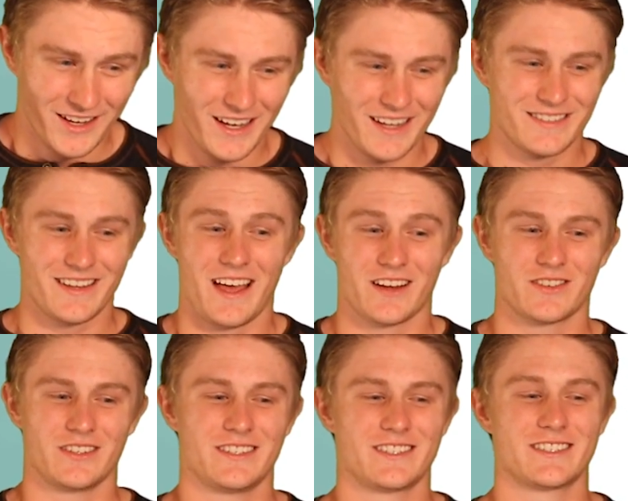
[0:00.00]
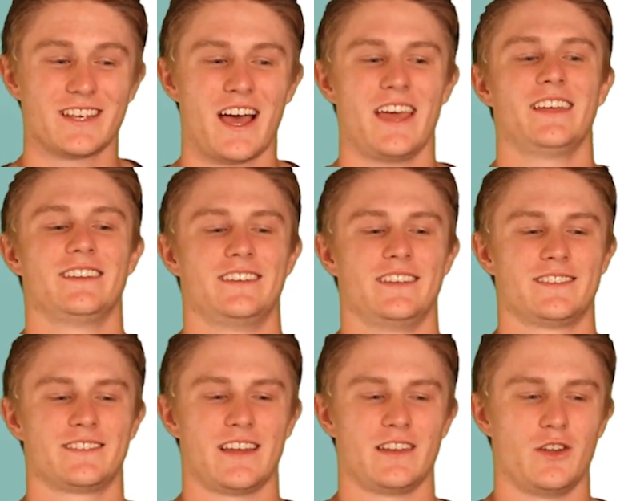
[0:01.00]
It's actually
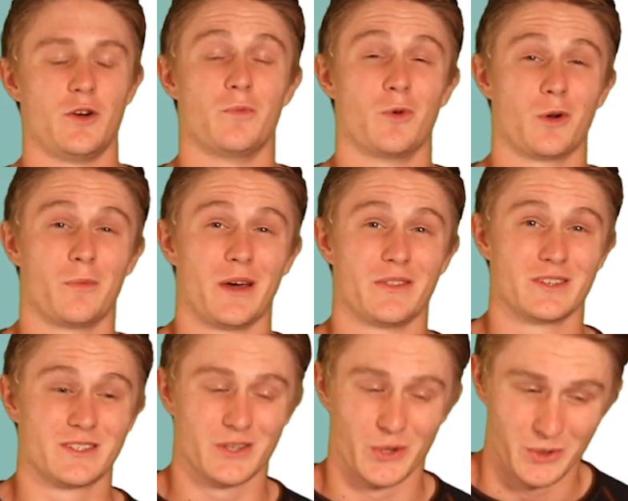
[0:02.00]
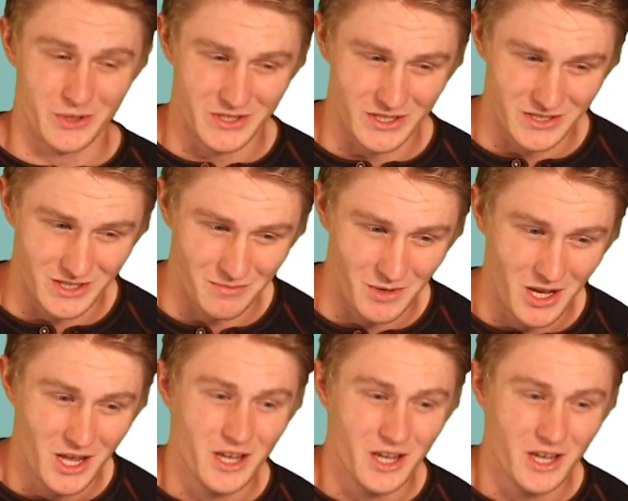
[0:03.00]
scientists that know more about the solar system.